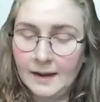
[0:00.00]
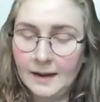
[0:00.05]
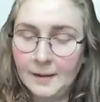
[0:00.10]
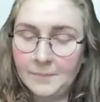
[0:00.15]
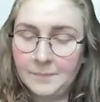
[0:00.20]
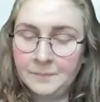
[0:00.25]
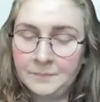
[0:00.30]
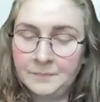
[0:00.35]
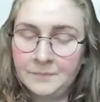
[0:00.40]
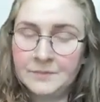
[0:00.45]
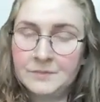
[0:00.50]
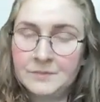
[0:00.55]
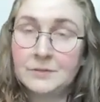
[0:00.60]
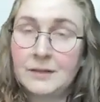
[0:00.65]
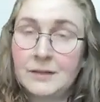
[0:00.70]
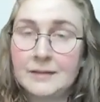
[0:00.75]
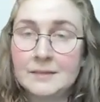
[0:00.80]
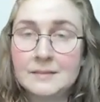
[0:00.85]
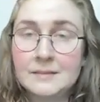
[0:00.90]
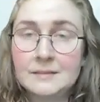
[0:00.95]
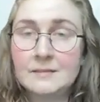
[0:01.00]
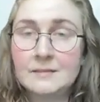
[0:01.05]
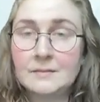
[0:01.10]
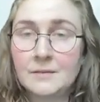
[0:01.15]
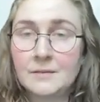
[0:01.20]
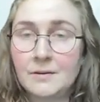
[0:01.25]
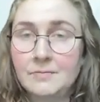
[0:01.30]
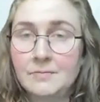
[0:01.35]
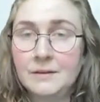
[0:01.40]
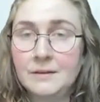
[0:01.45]
So that's
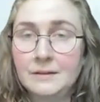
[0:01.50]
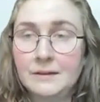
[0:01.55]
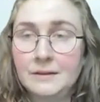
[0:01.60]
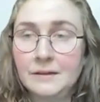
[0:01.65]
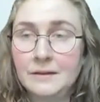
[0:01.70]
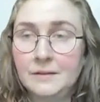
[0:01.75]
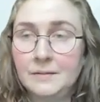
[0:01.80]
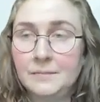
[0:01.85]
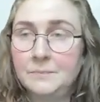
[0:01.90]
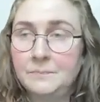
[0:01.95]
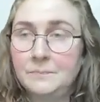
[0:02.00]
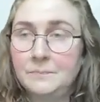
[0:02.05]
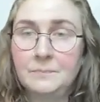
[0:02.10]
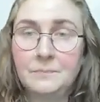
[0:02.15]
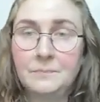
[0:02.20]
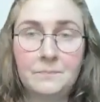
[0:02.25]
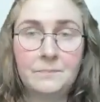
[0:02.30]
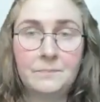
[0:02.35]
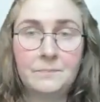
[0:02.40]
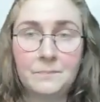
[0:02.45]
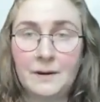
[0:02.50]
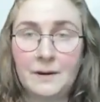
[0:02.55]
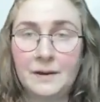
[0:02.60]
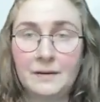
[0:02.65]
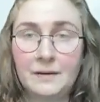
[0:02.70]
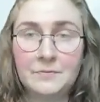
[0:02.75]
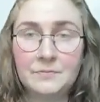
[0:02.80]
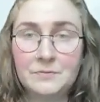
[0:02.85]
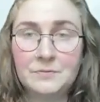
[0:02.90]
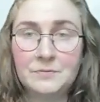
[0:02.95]
a really
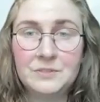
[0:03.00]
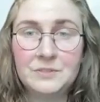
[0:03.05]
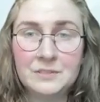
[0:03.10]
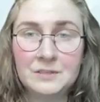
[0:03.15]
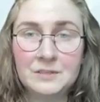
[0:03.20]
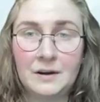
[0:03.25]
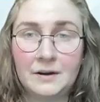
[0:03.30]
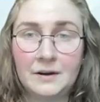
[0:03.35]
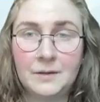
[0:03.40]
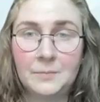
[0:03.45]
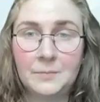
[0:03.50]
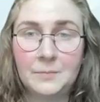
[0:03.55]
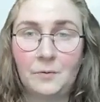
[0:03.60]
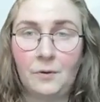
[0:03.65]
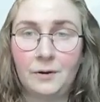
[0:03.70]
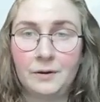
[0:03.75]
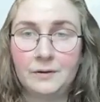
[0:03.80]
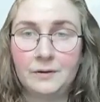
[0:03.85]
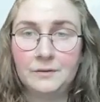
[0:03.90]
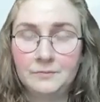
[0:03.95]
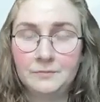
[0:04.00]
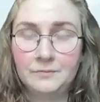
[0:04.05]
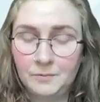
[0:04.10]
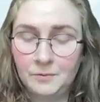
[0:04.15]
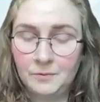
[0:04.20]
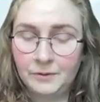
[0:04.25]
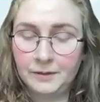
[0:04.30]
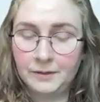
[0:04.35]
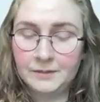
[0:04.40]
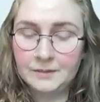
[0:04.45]
kind of starting point, if I'm
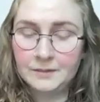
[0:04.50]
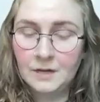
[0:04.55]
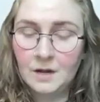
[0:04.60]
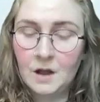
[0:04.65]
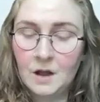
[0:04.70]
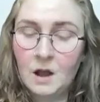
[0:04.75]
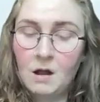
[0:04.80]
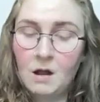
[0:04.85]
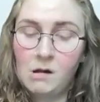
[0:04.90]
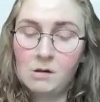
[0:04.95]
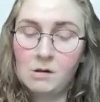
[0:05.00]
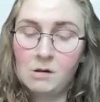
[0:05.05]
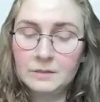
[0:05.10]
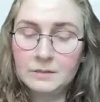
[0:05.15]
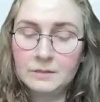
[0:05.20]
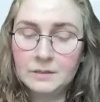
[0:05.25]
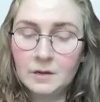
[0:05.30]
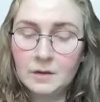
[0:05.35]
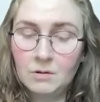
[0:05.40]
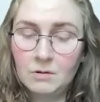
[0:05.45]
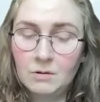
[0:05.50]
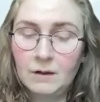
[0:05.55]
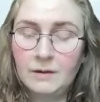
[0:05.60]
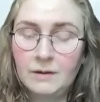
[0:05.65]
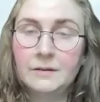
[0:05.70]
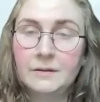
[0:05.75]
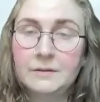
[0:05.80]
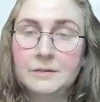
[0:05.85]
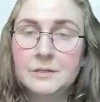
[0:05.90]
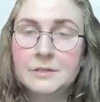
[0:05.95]
honest. Also,
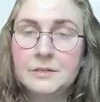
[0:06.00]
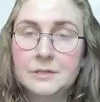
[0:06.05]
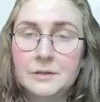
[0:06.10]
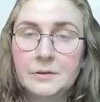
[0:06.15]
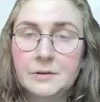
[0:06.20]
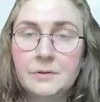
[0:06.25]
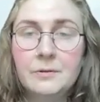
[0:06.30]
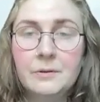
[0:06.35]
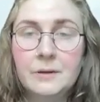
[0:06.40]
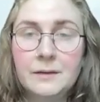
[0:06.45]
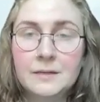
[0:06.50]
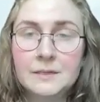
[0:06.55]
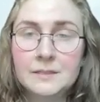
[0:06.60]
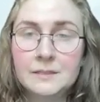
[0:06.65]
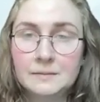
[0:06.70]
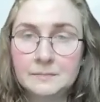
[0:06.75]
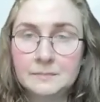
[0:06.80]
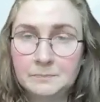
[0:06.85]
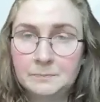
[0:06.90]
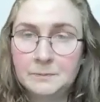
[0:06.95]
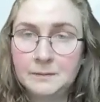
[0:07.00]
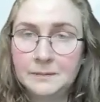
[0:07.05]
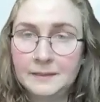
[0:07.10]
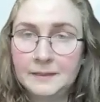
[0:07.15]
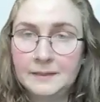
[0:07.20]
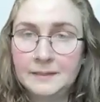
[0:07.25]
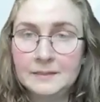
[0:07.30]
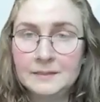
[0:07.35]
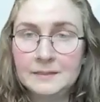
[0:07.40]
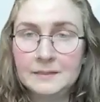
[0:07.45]
another do is
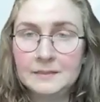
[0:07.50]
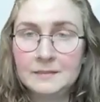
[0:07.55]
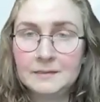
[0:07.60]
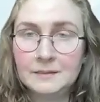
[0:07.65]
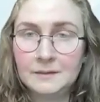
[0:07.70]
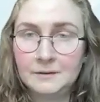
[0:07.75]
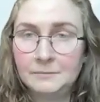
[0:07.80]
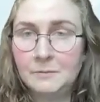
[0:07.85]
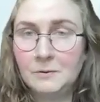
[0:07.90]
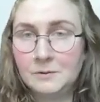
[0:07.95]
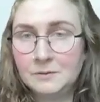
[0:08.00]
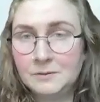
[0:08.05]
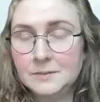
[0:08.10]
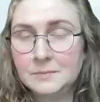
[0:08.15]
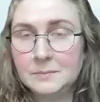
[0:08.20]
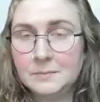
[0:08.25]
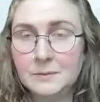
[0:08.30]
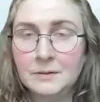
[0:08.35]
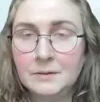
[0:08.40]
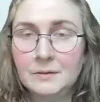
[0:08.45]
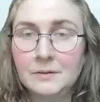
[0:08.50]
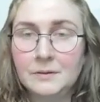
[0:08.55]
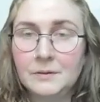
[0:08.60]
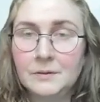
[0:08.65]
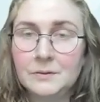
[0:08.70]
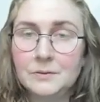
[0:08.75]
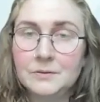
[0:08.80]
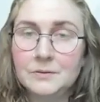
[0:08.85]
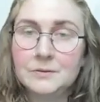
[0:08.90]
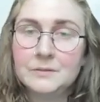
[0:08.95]
please, if possible,
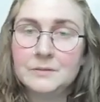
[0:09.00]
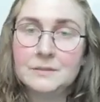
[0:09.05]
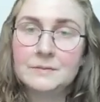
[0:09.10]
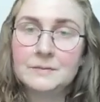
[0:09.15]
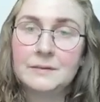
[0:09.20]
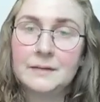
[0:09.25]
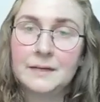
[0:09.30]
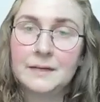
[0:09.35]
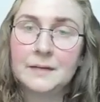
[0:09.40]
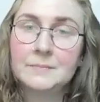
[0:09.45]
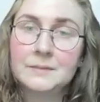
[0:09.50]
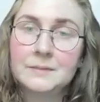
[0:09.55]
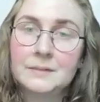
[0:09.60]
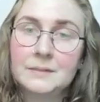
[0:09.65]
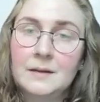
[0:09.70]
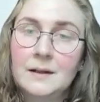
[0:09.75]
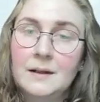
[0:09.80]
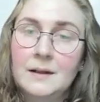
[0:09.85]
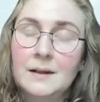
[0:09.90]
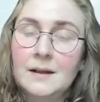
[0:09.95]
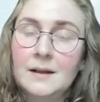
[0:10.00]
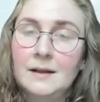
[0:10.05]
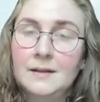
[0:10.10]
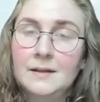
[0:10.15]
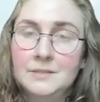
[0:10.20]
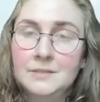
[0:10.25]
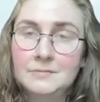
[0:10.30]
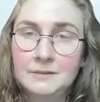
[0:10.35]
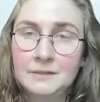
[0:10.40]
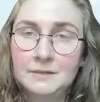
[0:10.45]
use names.
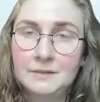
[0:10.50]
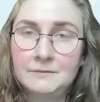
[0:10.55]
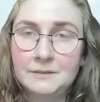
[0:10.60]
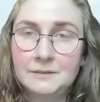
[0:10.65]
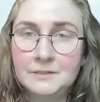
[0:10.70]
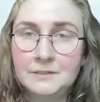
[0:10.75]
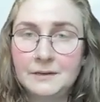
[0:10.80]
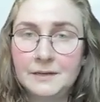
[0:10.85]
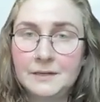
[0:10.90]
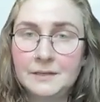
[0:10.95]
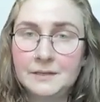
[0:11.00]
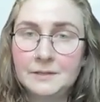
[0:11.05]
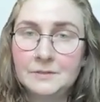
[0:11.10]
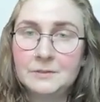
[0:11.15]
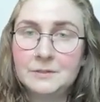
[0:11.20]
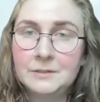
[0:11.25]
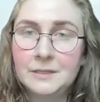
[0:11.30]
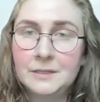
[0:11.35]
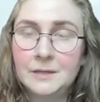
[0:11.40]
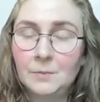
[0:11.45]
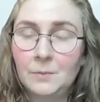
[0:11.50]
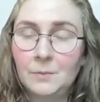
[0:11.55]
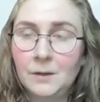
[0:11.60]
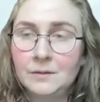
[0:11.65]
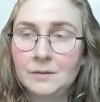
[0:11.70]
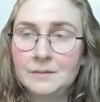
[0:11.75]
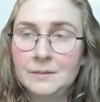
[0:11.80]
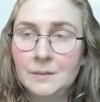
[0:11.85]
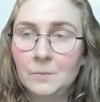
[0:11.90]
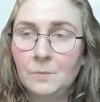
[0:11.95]
It's really frustrating to see
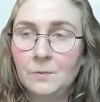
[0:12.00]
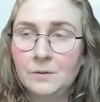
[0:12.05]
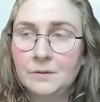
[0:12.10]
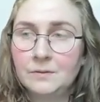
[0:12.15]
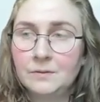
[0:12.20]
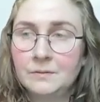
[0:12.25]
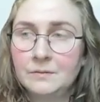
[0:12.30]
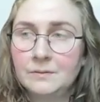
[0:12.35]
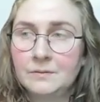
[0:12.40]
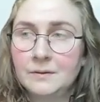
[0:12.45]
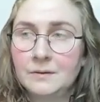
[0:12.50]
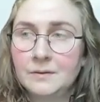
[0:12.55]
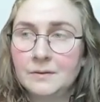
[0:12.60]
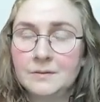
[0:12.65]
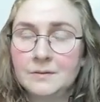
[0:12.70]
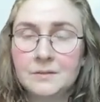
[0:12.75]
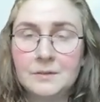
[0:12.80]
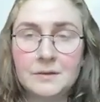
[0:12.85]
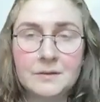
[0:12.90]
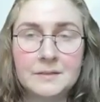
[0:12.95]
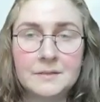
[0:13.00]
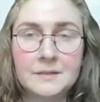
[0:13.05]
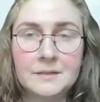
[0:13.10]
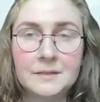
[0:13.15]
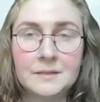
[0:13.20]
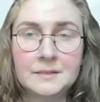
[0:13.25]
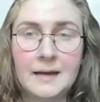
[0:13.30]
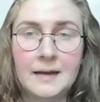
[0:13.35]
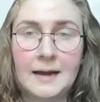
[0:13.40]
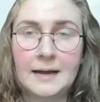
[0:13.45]
when someone sends
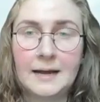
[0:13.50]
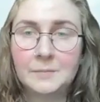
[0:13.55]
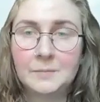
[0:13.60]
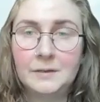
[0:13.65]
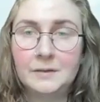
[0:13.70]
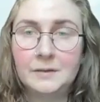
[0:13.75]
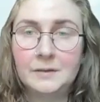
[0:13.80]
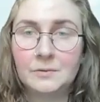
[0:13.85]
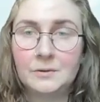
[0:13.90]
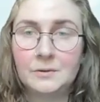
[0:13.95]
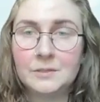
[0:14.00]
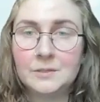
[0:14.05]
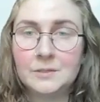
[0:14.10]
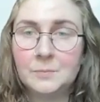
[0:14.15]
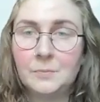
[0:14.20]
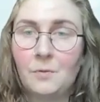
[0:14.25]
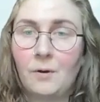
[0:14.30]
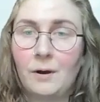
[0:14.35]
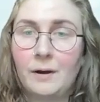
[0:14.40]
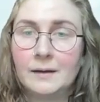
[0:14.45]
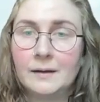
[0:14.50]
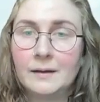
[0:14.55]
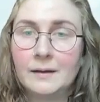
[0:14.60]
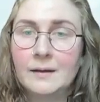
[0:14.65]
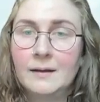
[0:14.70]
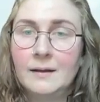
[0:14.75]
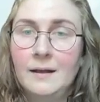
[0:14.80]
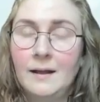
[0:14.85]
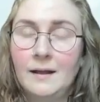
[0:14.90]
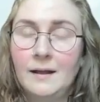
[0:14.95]
us admin or support,
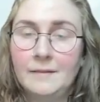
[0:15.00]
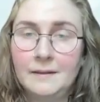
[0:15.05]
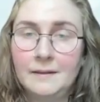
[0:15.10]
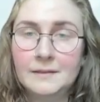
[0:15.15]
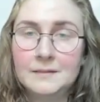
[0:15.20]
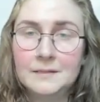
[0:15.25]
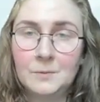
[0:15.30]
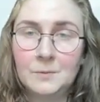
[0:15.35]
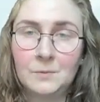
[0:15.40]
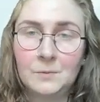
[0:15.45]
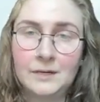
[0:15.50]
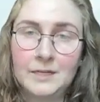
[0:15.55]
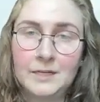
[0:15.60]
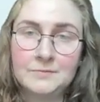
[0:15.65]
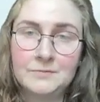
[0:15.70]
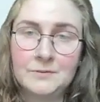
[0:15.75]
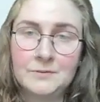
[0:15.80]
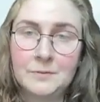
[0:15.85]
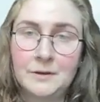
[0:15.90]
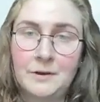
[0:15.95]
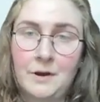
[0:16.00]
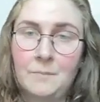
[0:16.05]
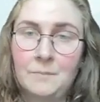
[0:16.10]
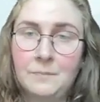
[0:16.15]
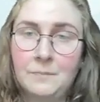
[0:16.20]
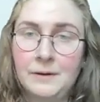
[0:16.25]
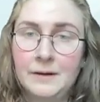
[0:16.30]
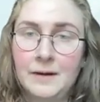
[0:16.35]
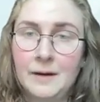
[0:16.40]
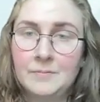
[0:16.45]
and then someone else from the
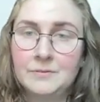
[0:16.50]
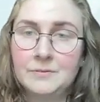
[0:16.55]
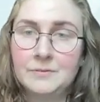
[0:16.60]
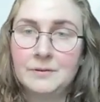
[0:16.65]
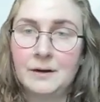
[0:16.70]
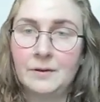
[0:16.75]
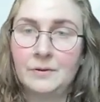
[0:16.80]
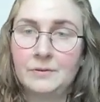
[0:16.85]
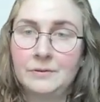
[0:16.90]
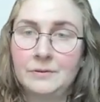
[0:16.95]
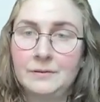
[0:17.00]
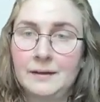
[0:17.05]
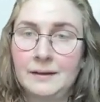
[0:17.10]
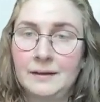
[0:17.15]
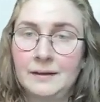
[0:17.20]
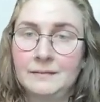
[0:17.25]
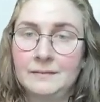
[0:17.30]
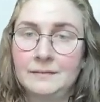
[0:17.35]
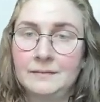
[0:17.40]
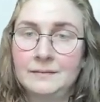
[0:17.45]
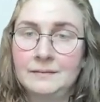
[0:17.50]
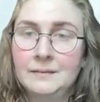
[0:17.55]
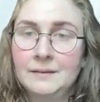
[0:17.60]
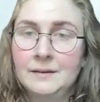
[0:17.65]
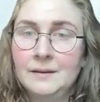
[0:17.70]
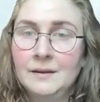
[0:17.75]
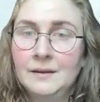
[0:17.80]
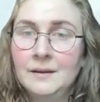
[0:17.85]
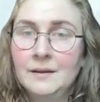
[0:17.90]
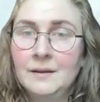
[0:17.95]
company comes around and
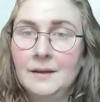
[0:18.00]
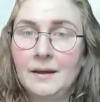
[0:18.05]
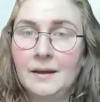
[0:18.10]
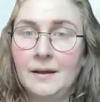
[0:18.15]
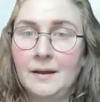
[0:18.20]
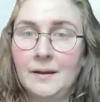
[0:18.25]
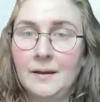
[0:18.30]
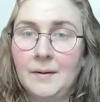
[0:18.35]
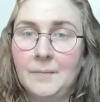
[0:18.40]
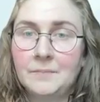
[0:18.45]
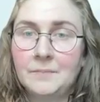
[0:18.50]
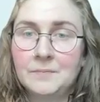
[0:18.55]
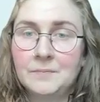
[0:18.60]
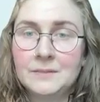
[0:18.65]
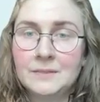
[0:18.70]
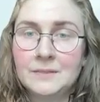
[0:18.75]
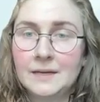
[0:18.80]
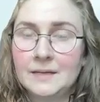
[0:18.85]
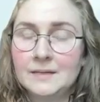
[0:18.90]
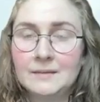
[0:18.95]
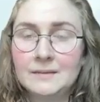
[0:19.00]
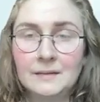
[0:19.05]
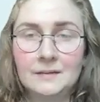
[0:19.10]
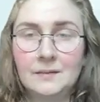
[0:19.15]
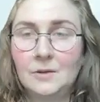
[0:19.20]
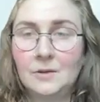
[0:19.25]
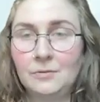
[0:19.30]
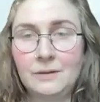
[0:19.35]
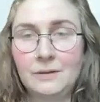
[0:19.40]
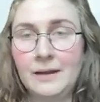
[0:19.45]
says
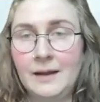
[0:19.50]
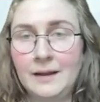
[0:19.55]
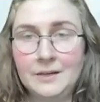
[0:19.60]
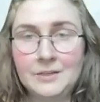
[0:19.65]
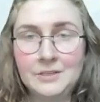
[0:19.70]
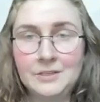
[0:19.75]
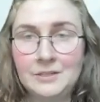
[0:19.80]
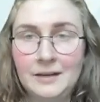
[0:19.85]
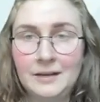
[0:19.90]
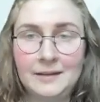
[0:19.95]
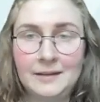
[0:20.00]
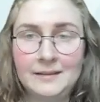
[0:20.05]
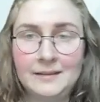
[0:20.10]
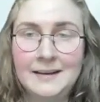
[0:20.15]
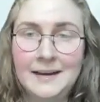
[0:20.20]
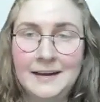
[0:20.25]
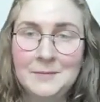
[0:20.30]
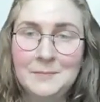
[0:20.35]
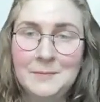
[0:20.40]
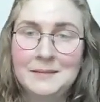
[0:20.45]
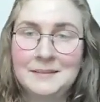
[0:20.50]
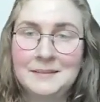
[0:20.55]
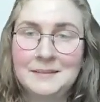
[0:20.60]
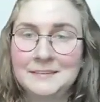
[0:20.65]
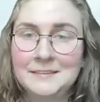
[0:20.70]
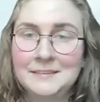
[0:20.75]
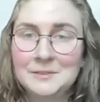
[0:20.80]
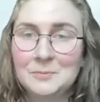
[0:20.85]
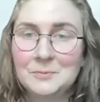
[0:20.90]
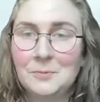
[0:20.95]
that no, they actually are the admin
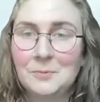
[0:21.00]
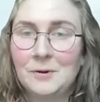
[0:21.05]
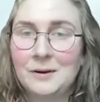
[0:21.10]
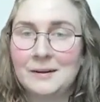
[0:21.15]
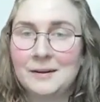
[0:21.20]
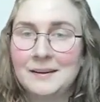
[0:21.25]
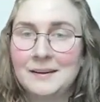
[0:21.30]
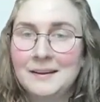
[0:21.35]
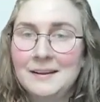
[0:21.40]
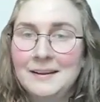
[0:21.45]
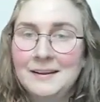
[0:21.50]
and the support.